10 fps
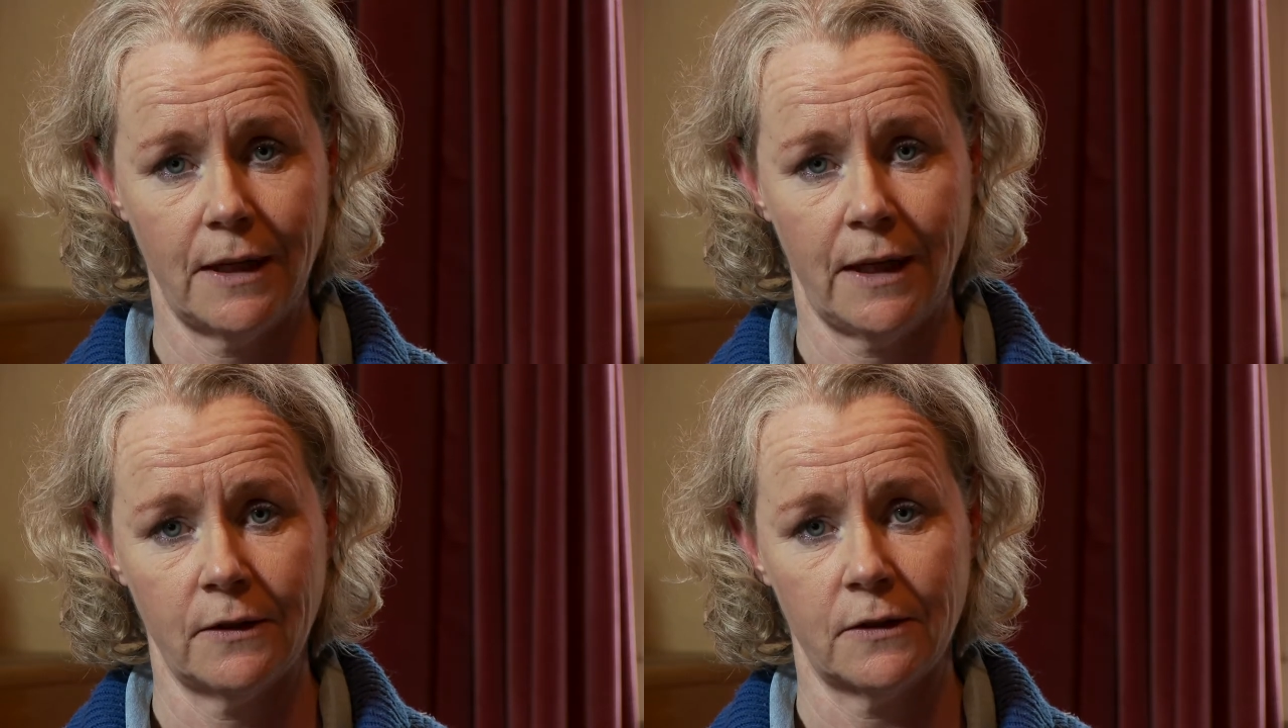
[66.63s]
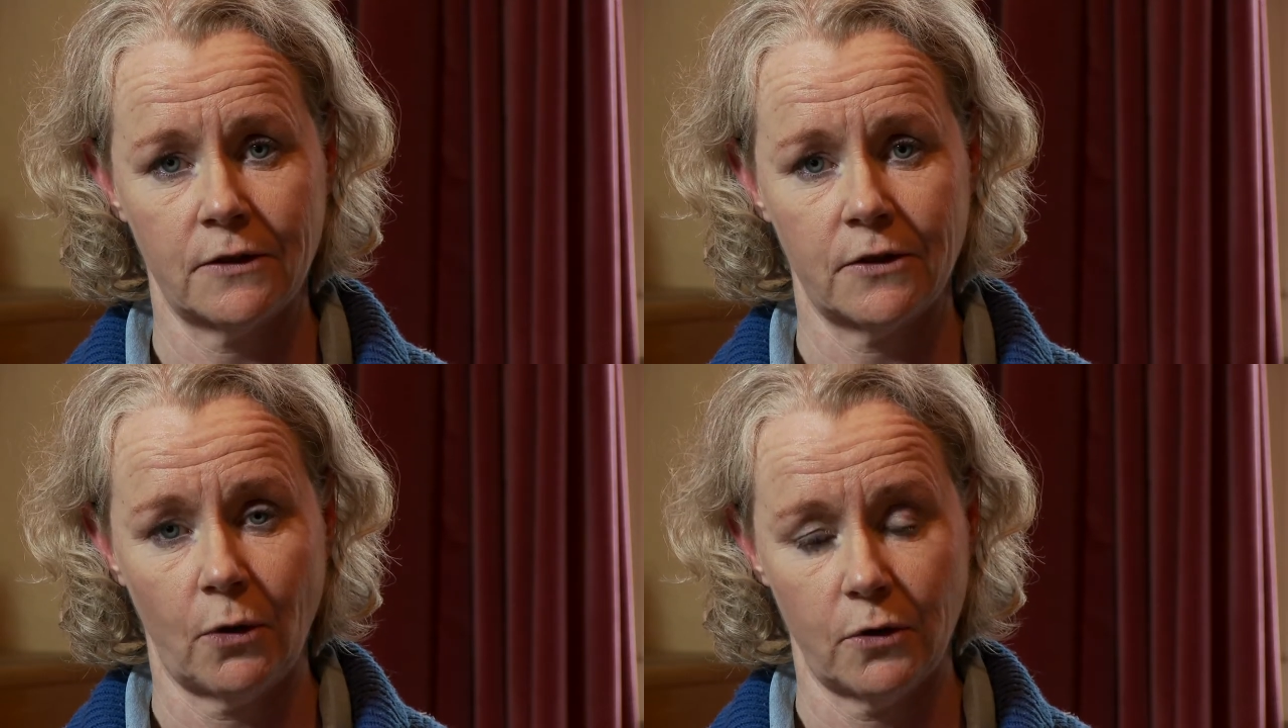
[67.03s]

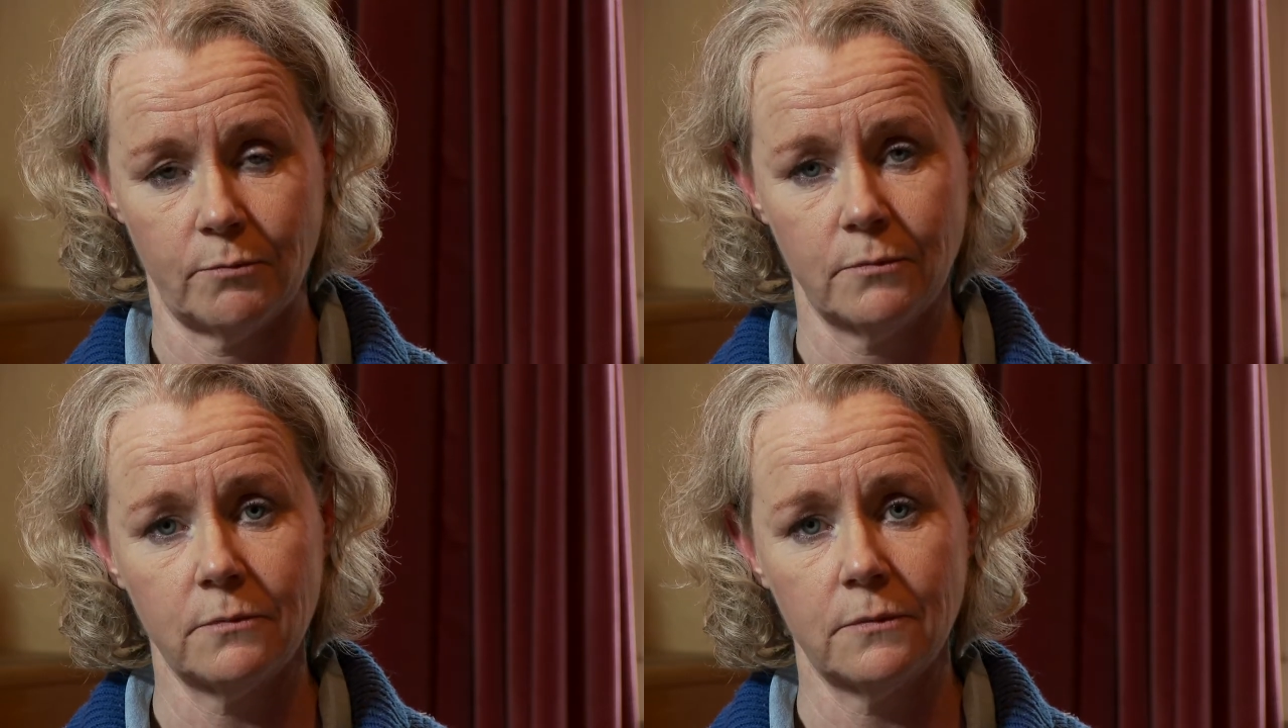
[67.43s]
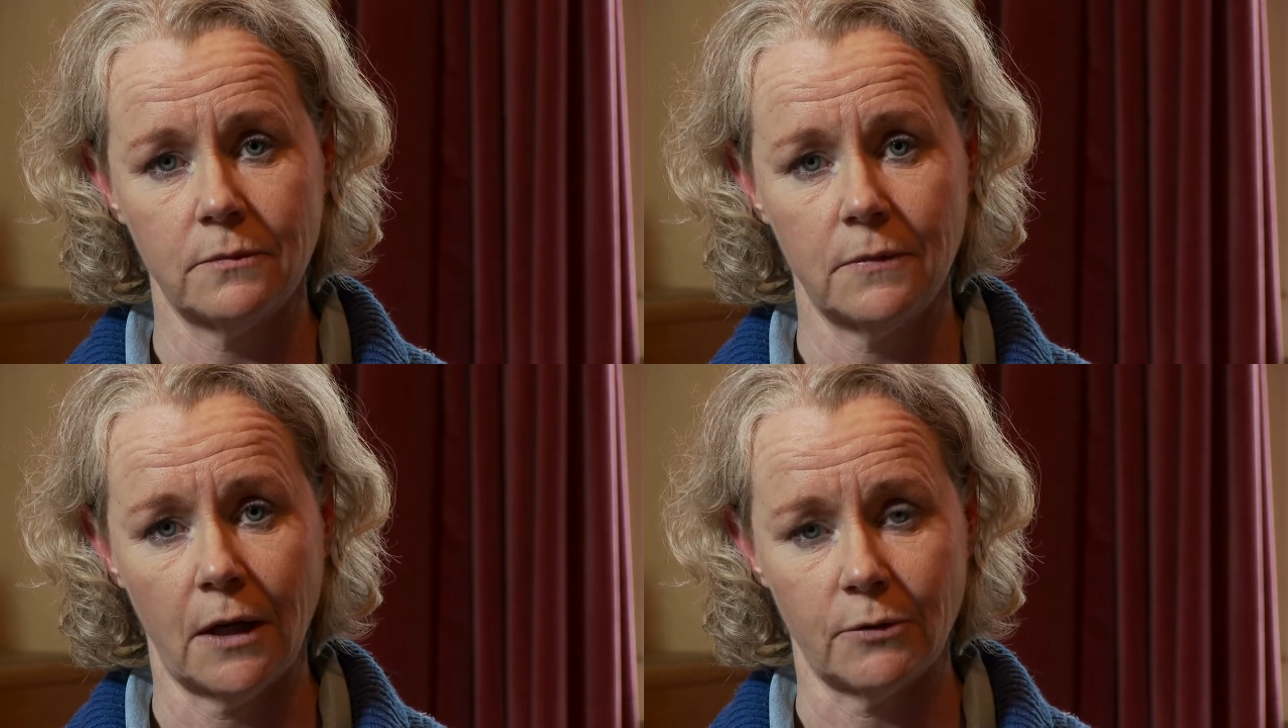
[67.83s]
and told them
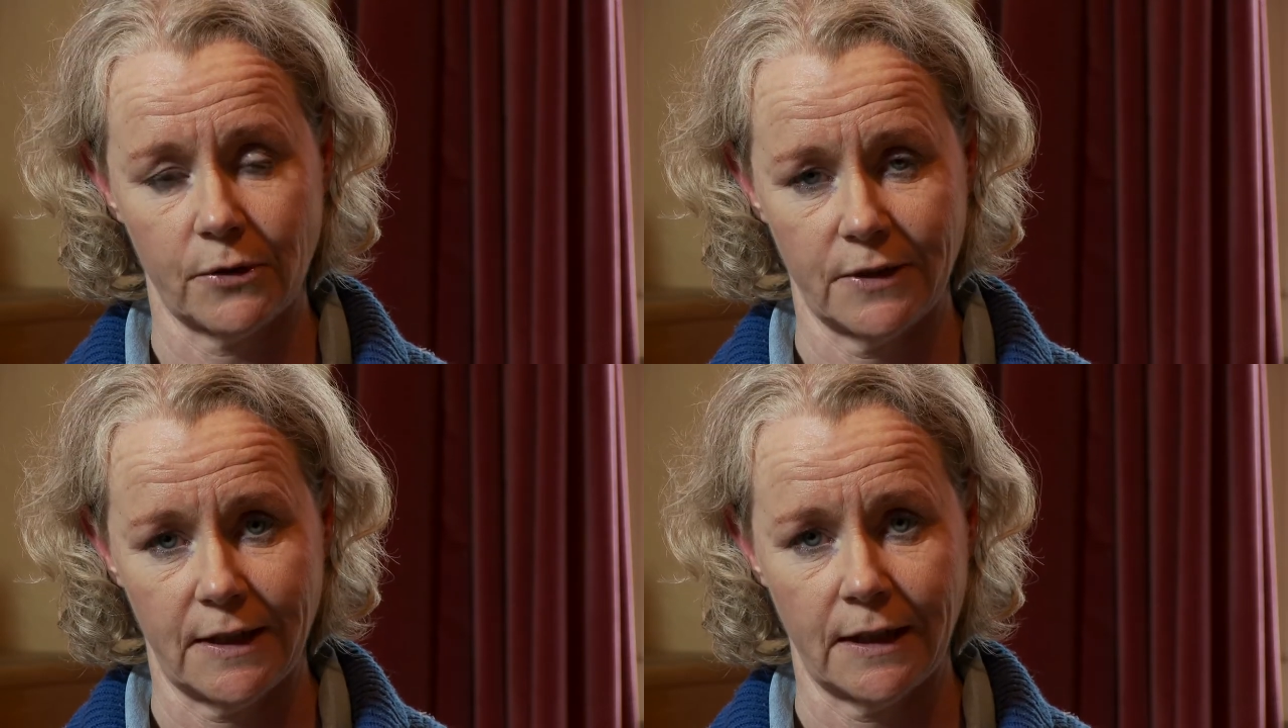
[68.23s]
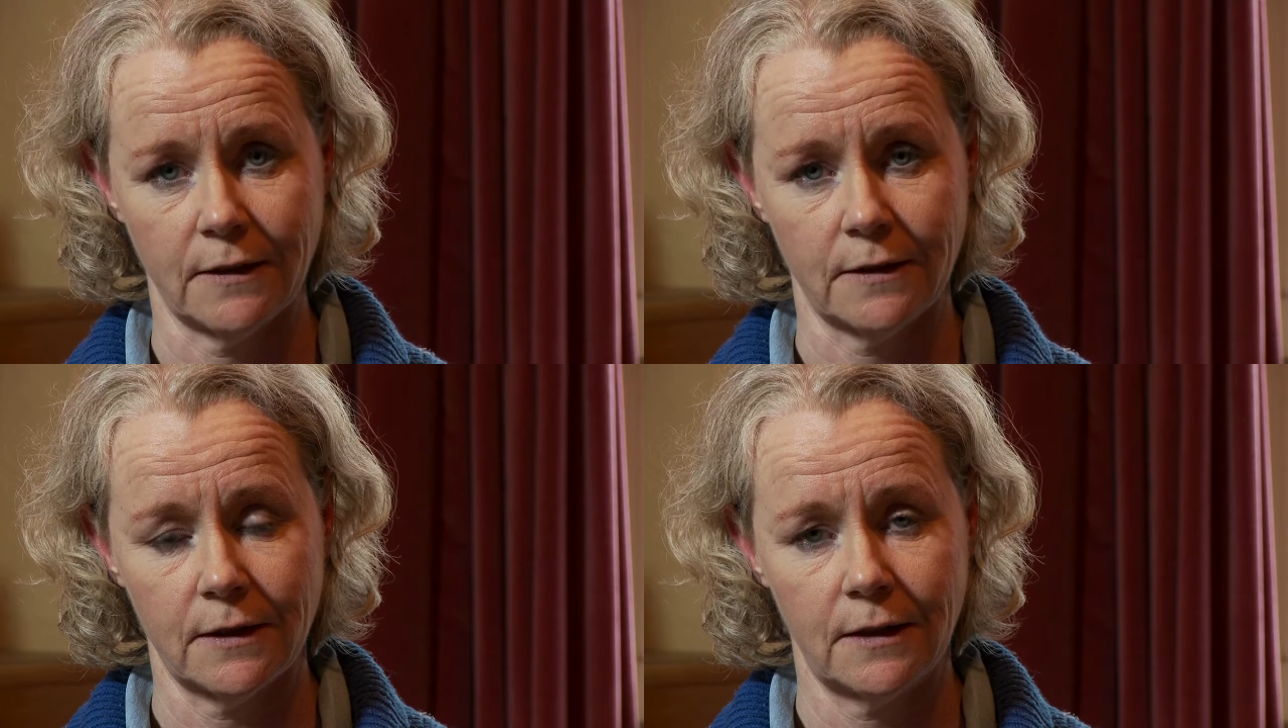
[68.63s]
I was going to
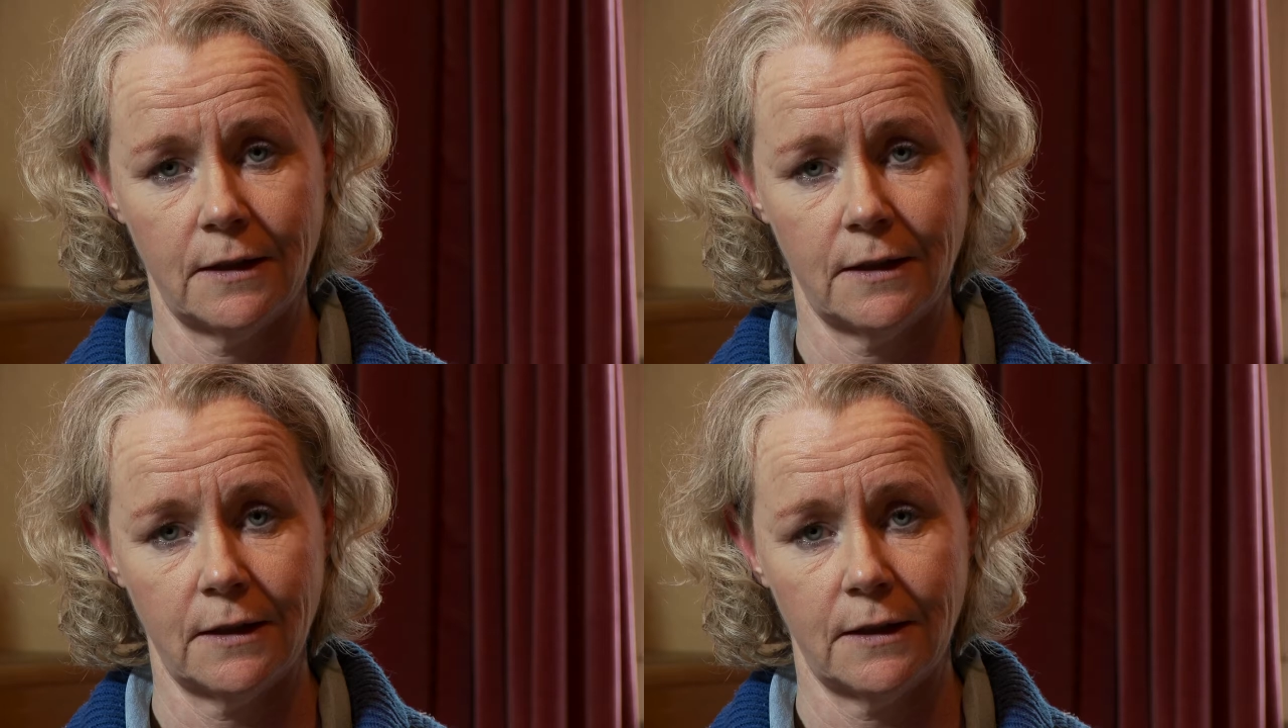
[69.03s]
England.